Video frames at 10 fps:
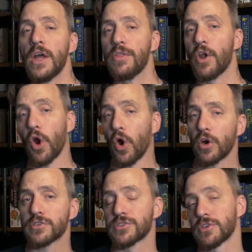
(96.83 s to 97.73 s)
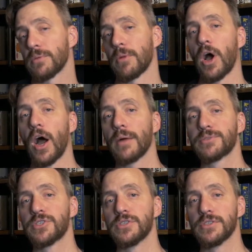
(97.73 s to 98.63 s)
there are some
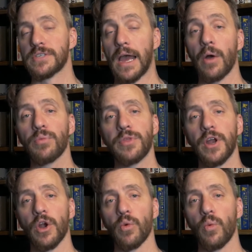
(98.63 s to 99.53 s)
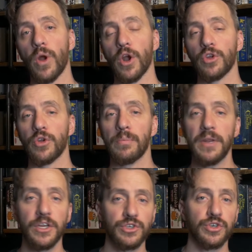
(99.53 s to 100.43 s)
options out there where your
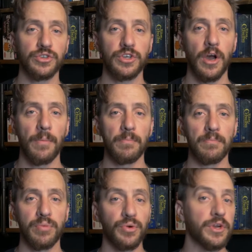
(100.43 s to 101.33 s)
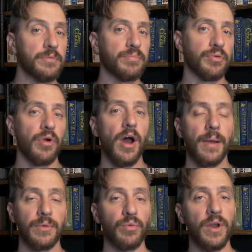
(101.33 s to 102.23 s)
miniatures come
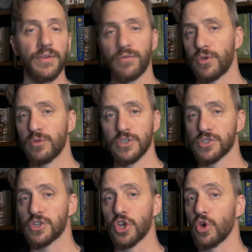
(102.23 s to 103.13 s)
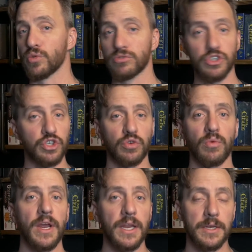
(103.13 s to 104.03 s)
pre-primed, ready for you just to go
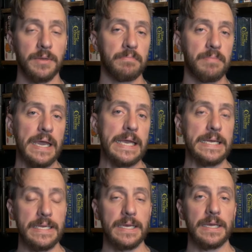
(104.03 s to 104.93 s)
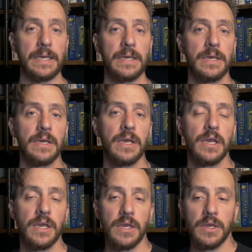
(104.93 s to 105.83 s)
straight into painting.
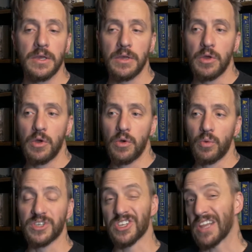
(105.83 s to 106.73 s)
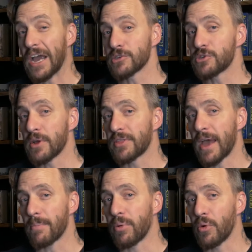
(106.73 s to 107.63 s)
Which allows you at
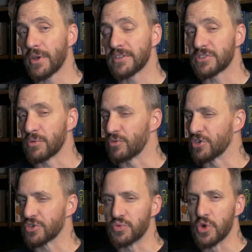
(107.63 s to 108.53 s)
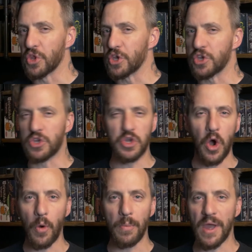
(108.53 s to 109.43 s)
that point to just really
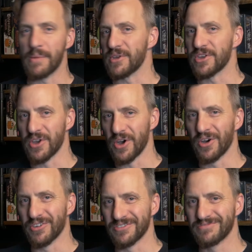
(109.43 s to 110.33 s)
go, baby, go.